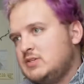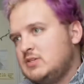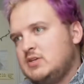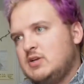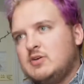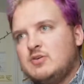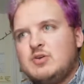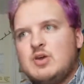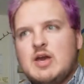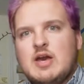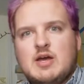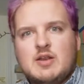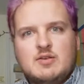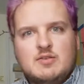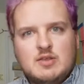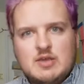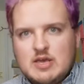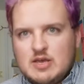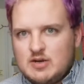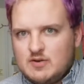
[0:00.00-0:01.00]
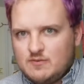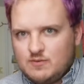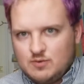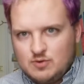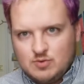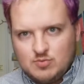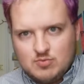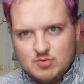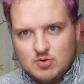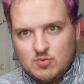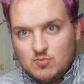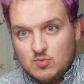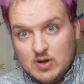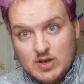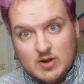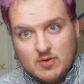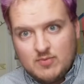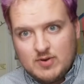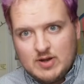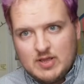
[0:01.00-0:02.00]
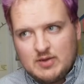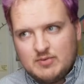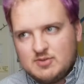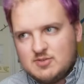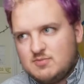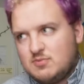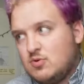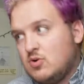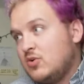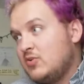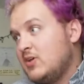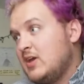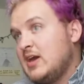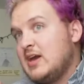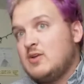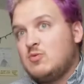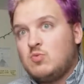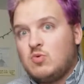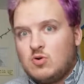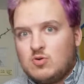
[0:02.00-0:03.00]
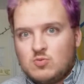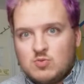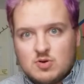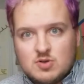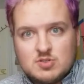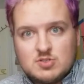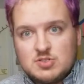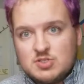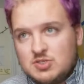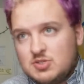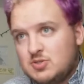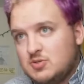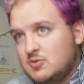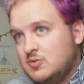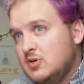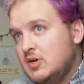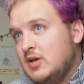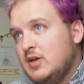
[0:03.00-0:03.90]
You had the end of World War I when he was born. You had World War II.